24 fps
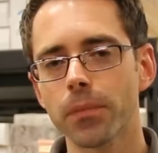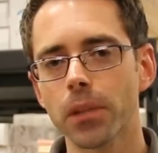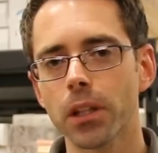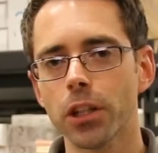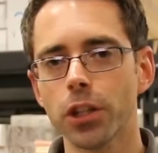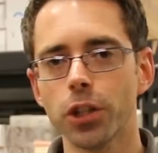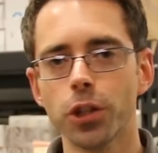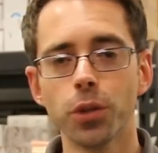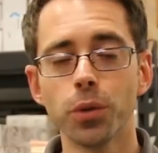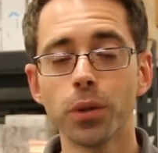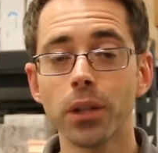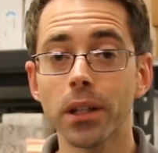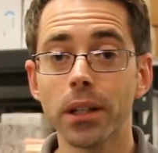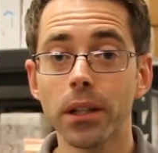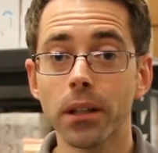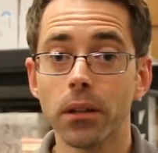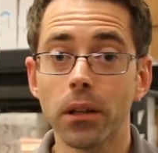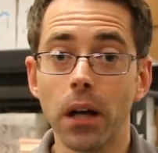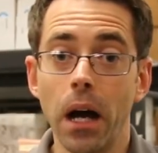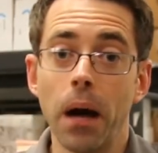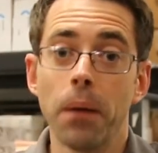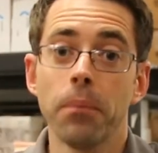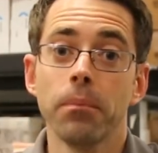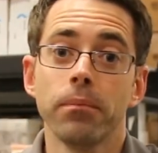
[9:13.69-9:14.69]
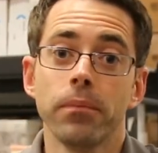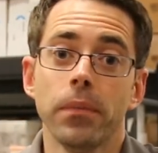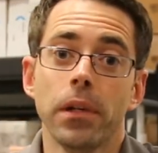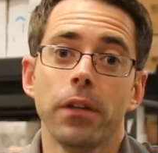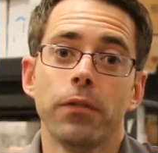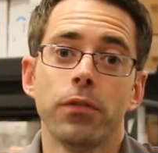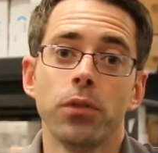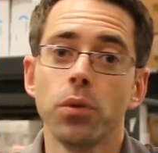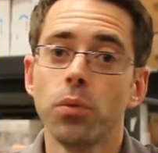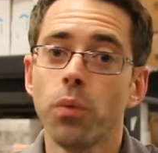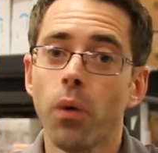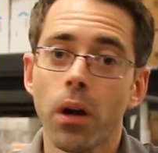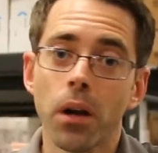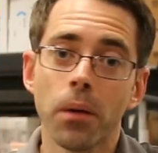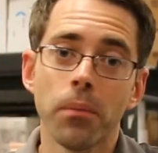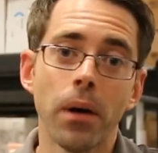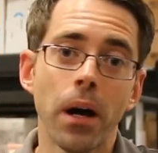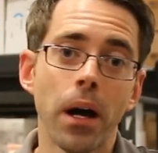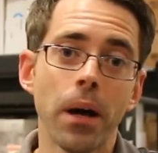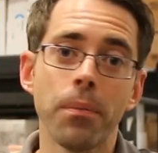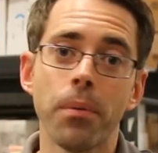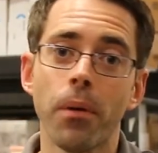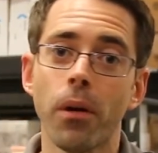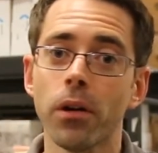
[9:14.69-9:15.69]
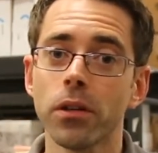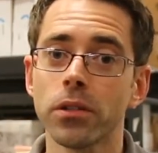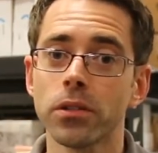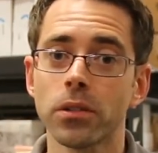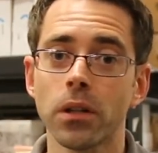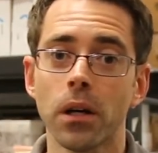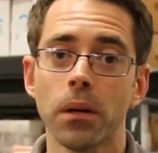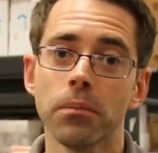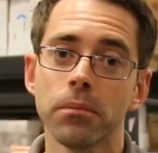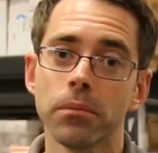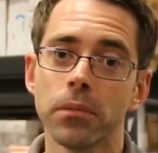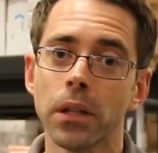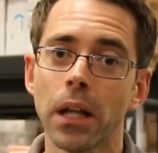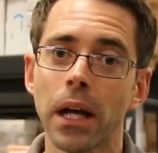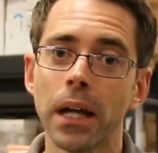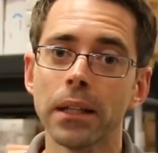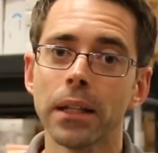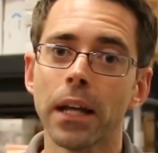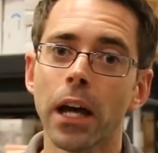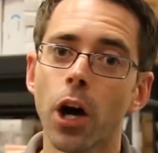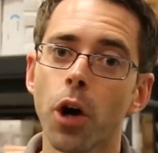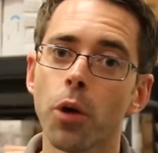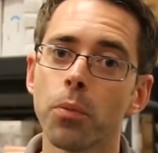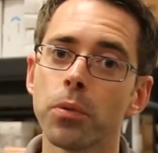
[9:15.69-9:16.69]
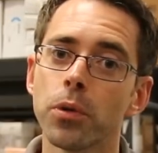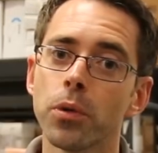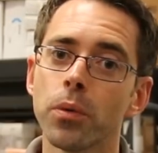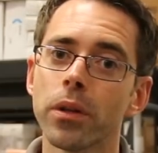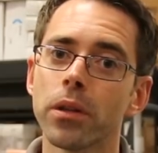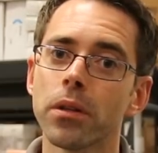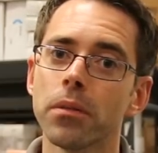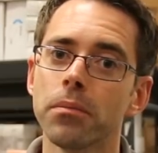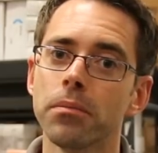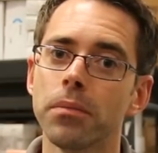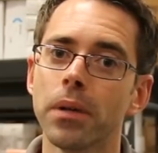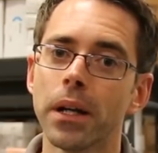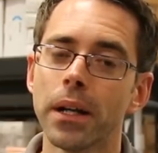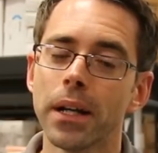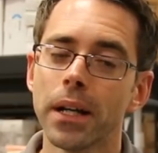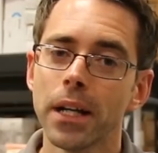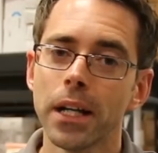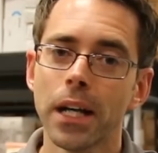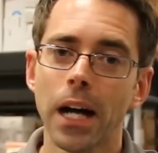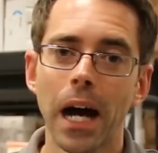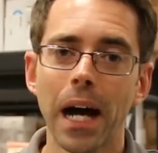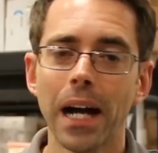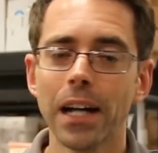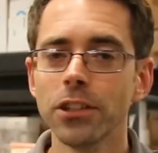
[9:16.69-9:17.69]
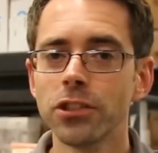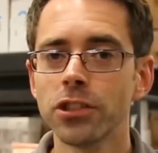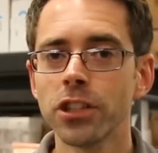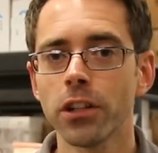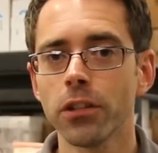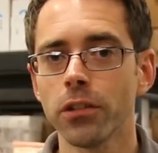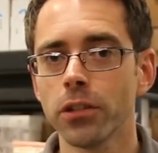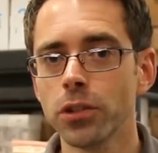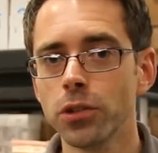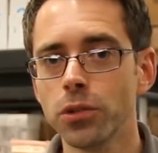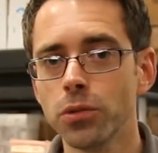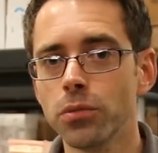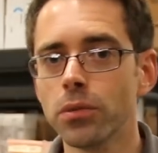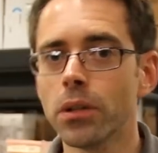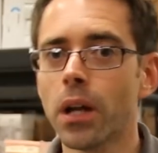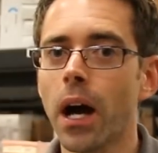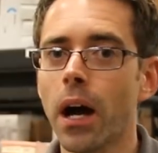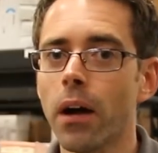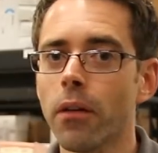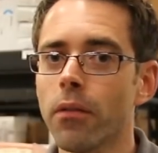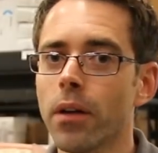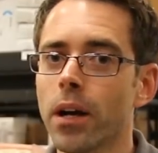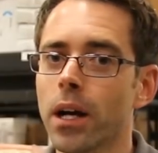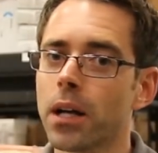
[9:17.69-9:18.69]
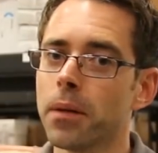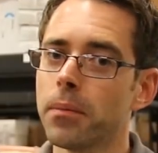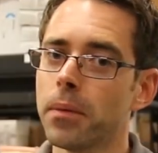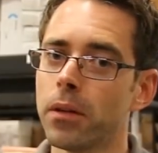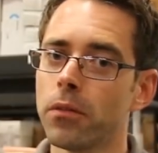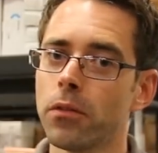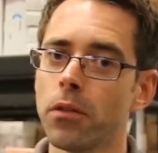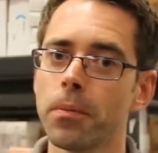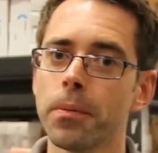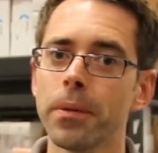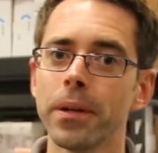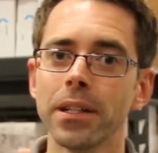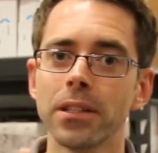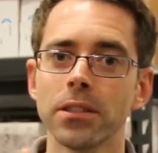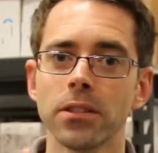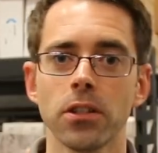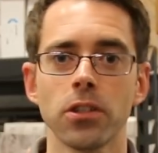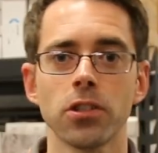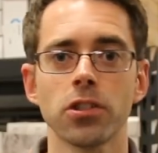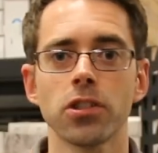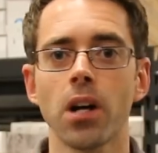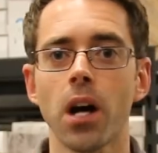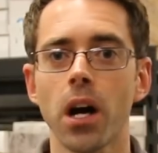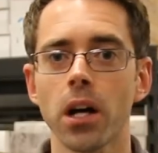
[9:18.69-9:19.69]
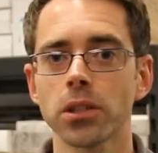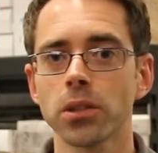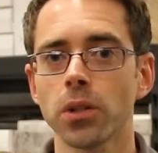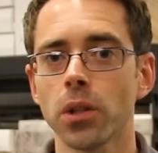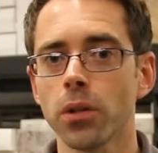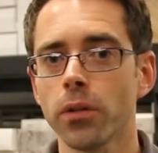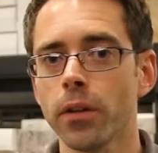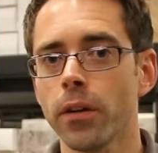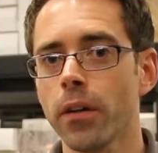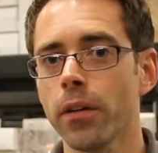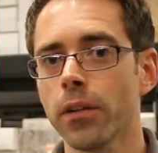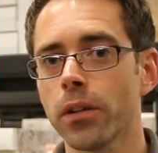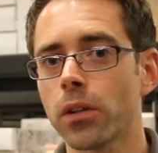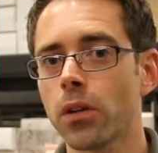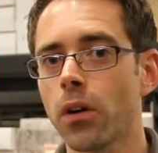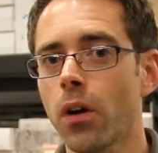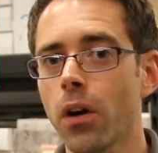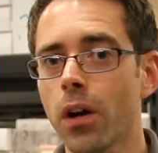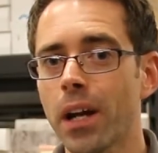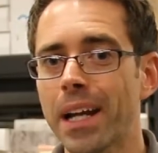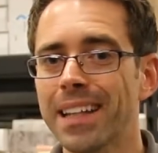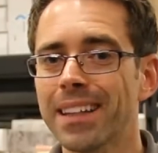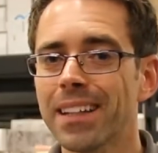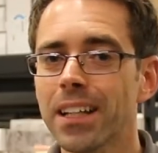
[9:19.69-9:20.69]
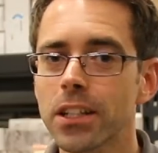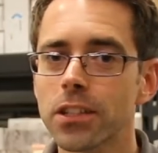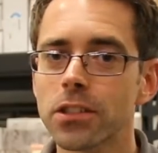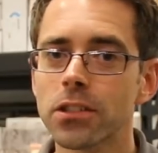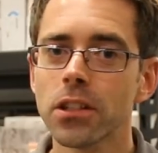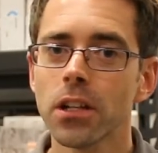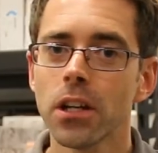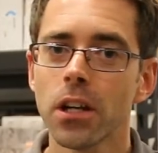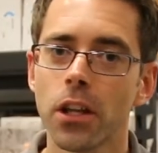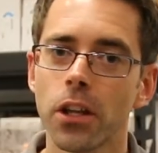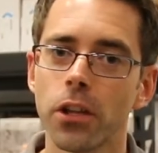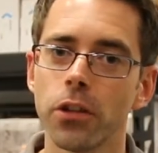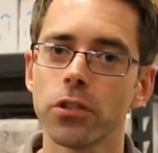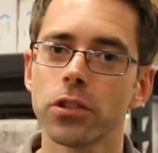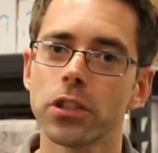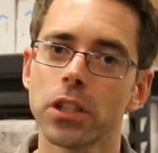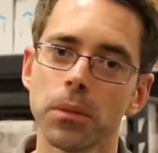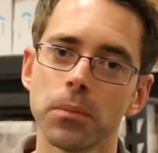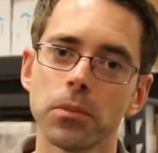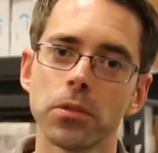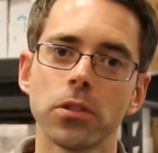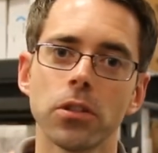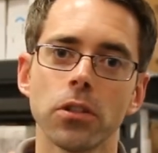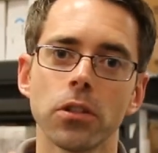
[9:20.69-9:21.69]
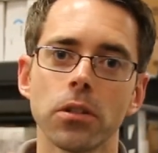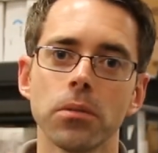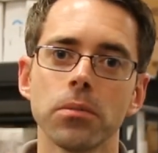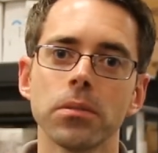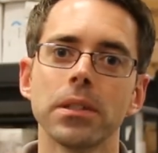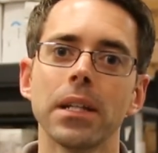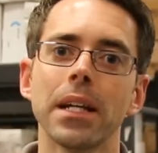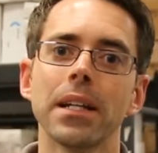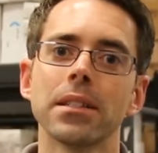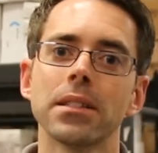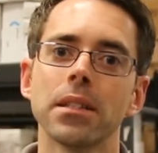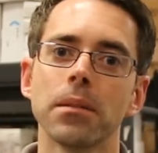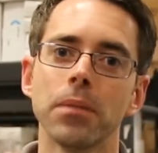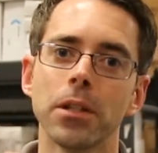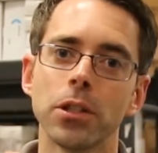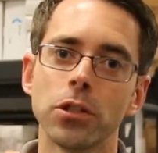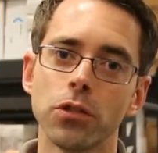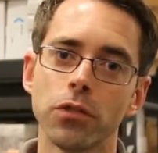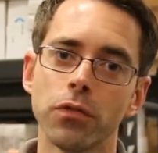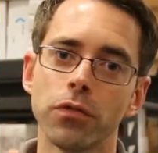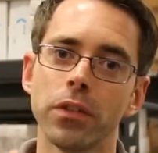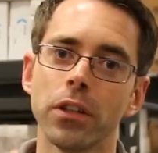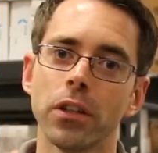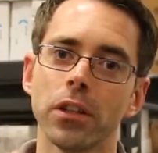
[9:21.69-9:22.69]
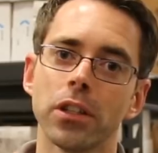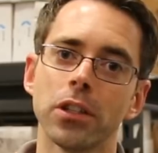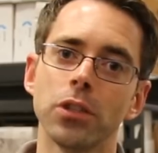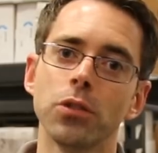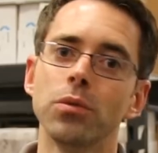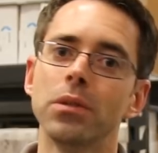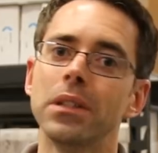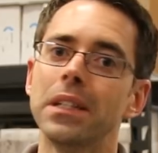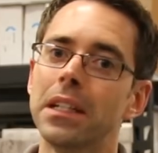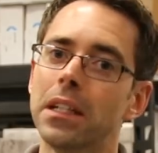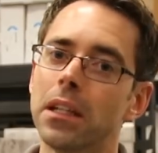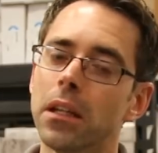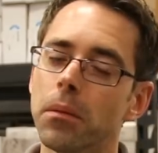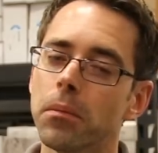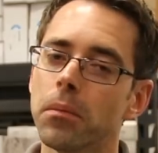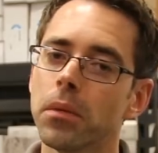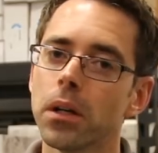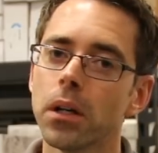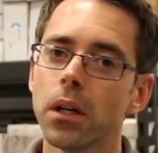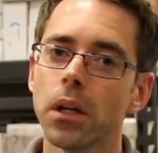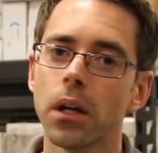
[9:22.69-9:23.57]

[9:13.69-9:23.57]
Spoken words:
you can, if you want to buy parts, I'm glad to help you with them, but I generally do not recommend replacing shocks all the way around the car unless there's some circumstance that makes you feel like you need them.